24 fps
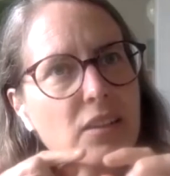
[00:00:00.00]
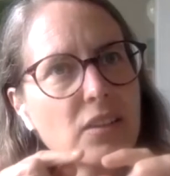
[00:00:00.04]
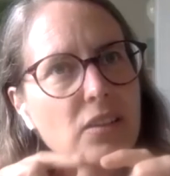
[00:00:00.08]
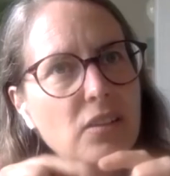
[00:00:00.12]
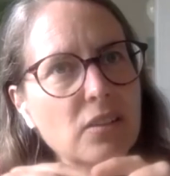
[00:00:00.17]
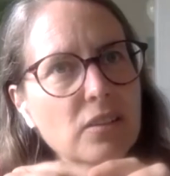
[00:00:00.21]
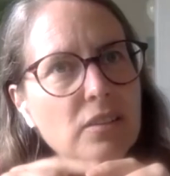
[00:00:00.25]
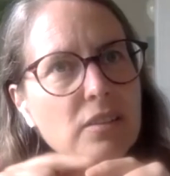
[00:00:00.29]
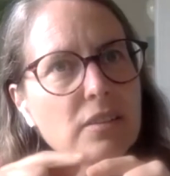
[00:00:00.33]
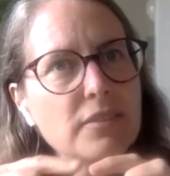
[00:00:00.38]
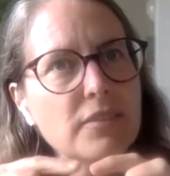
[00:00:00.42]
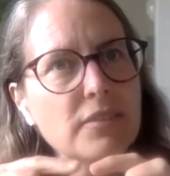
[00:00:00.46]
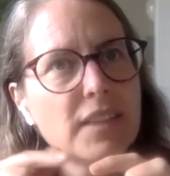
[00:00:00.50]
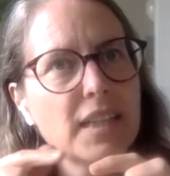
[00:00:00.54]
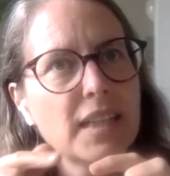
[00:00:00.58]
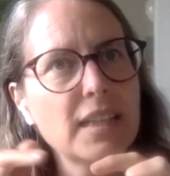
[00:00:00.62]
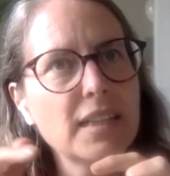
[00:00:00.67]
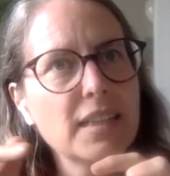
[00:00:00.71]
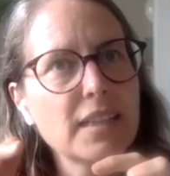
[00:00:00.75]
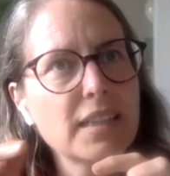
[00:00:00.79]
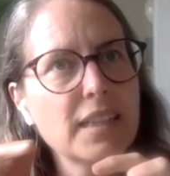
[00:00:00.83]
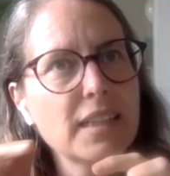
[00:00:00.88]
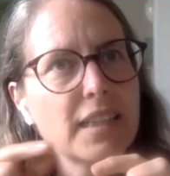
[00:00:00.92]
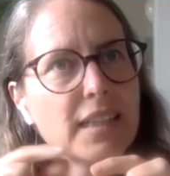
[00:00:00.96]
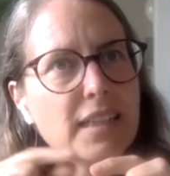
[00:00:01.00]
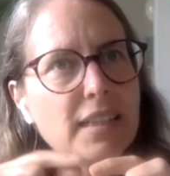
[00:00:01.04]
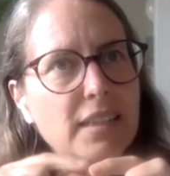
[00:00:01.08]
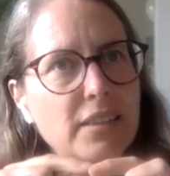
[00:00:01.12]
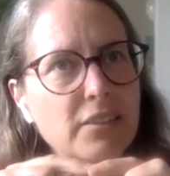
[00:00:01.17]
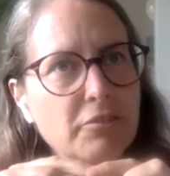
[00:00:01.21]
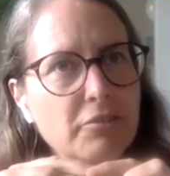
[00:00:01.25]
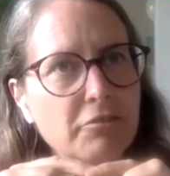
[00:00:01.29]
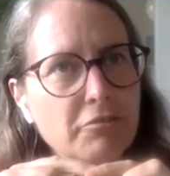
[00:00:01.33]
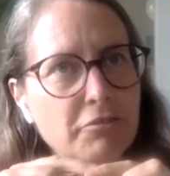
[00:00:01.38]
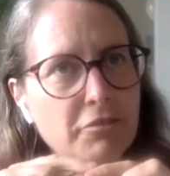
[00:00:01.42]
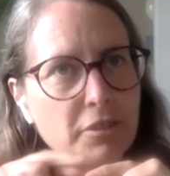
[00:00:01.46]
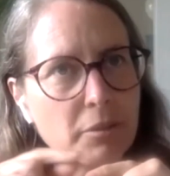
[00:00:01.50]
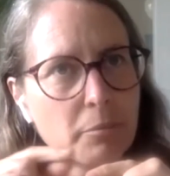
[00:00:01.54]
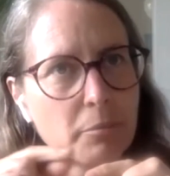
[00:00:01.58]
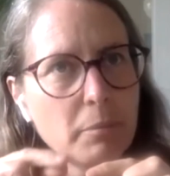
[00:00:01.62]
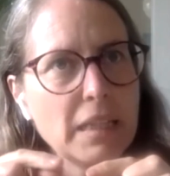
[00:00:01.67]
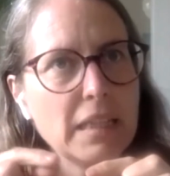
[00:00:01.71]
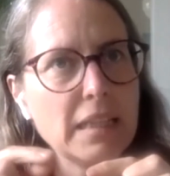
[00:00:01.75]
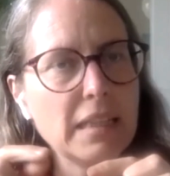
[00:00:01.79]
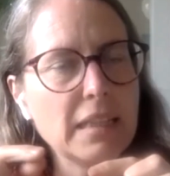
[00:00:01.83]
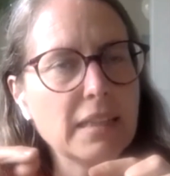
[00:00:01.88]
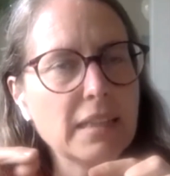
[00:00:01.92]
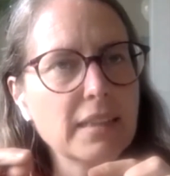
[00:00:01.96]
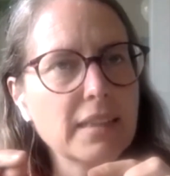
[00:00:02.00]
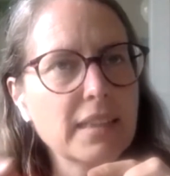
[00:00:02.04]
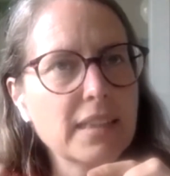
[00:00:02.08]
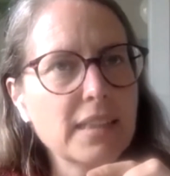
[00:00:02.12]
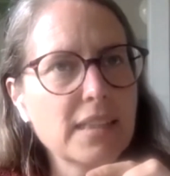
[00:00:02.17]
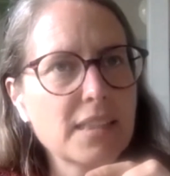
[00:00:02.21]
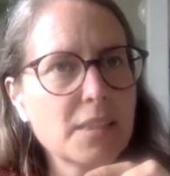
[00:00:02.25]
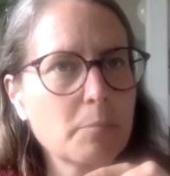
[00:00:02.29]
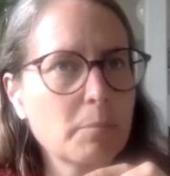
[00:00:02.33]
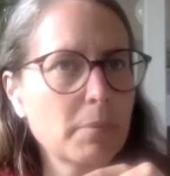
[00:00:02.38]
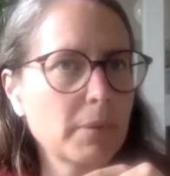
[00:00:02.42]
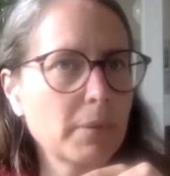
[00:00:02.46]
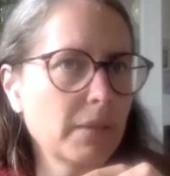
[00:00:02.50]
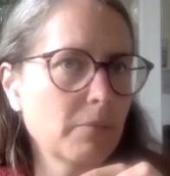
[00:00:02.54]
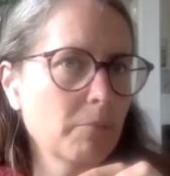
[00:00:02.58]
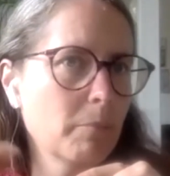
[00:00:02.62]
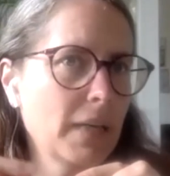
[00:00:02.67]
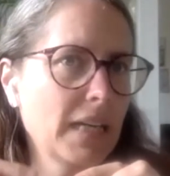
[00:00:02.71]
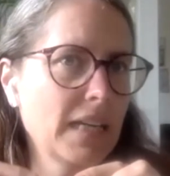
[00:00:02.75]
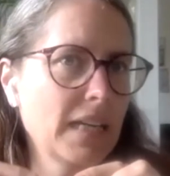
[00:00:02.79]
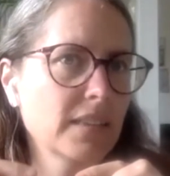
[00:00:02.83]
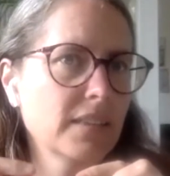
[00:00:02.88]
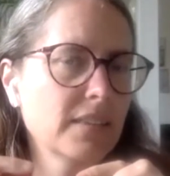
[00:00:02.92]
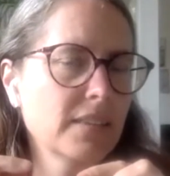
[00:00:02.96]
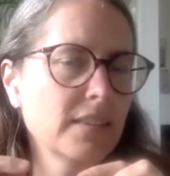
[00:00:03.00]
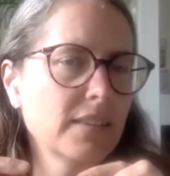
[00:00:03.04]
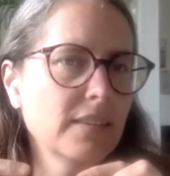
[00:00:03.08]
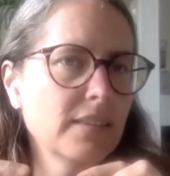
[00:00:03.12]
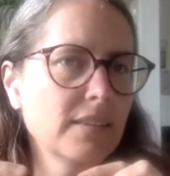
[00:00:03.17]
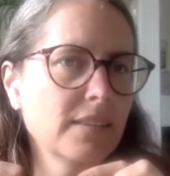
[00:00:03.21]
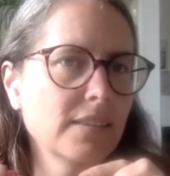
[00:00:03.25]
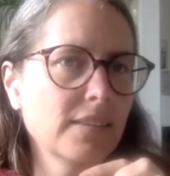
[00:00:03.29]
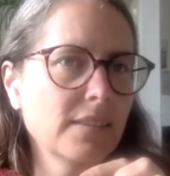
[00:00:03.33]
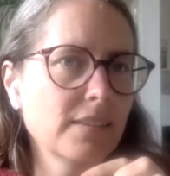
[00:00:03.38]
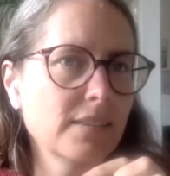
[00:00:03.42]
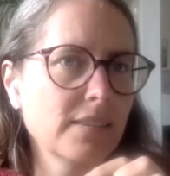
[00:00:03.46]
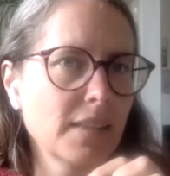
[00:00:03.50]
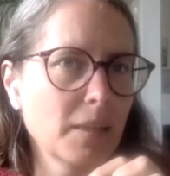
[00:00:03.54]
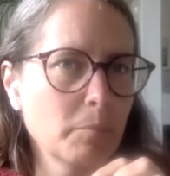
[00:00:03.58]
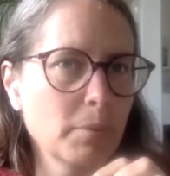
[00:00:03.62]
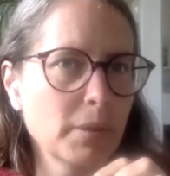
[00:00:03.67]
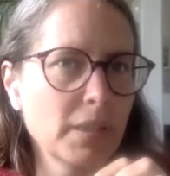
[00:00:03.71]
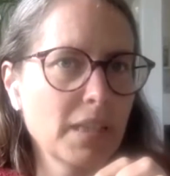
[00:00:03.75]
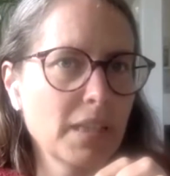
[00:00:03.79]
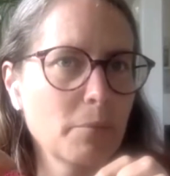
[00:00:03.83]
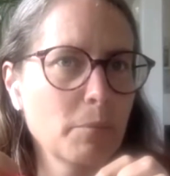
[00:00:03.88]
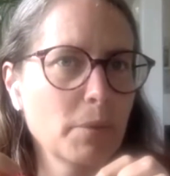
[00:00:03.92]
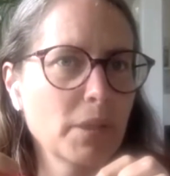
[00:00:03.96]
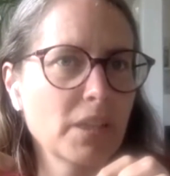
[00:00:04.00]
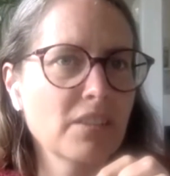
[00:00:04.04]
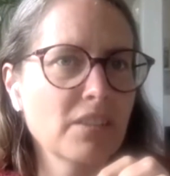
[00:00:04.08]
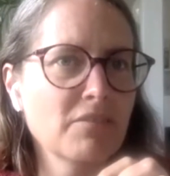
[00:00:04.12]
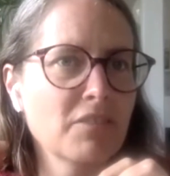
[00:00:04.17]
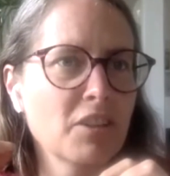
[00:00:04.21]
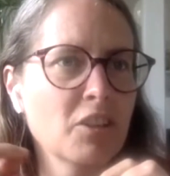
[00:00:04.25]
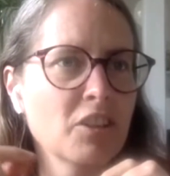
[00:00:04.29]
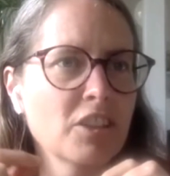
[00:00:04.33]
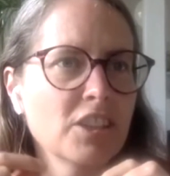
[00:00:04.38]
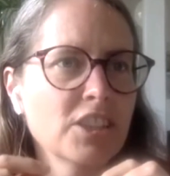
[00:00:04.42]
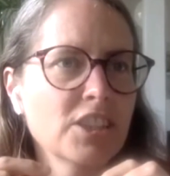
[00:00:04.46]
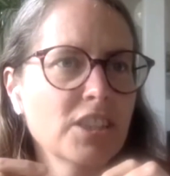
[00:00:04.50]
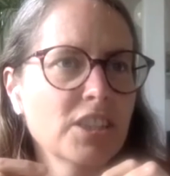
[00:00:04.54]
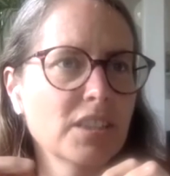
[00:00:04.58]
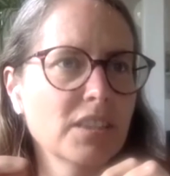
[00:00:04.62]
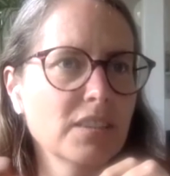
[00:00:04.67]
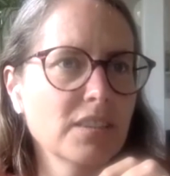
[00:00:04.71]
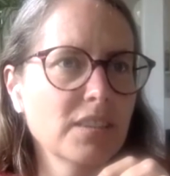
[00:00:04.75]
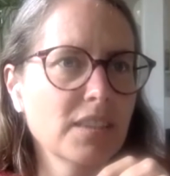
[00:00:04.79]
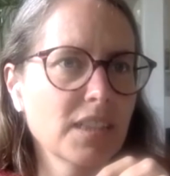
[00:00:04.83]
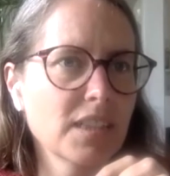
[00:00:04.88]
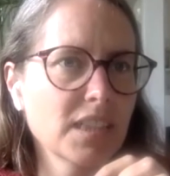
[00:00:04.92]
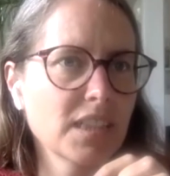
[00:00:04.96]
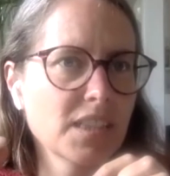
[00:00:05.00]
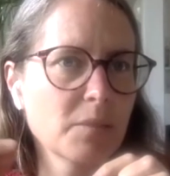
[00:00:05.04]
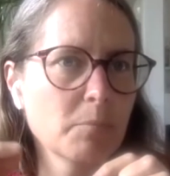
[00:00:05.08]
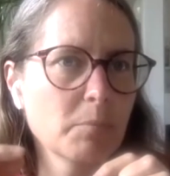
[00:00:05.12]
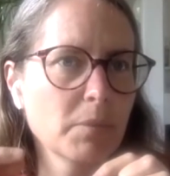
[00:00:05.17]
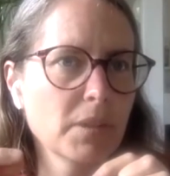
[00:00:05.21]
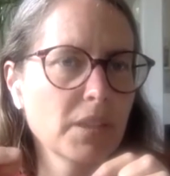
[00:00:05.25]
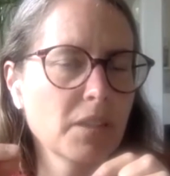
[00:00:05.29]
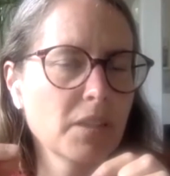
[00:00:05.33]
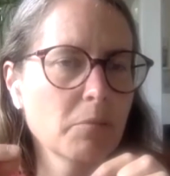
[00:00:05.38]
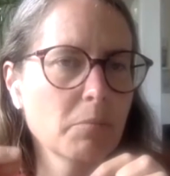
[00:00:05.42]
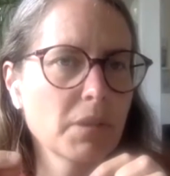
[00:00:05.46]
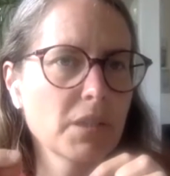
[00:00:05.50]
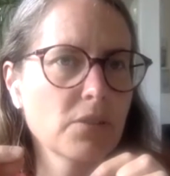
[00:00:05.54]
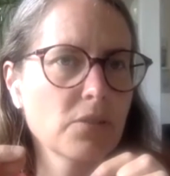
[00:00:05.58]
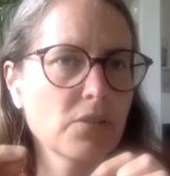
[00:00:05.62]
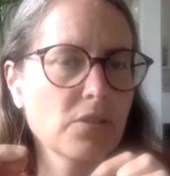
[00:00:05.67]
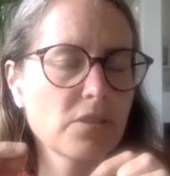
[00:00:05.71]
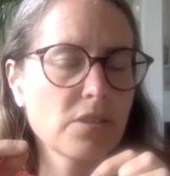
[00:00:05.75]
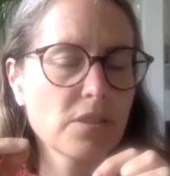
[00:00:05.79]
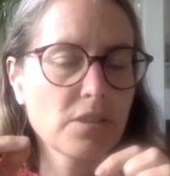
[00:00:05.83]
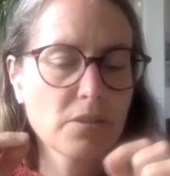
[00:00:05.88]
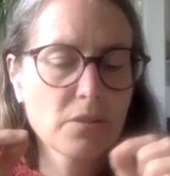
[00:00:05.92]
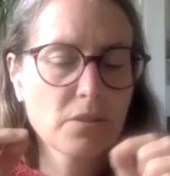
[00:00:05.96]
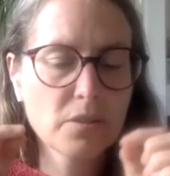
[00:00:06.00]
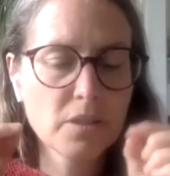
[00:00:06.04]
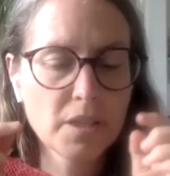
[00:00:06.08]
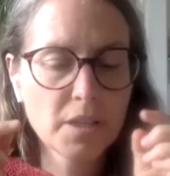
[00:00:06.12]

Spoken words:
All of that, again, for me, leads back to this epidemic of harshness that I speak about. So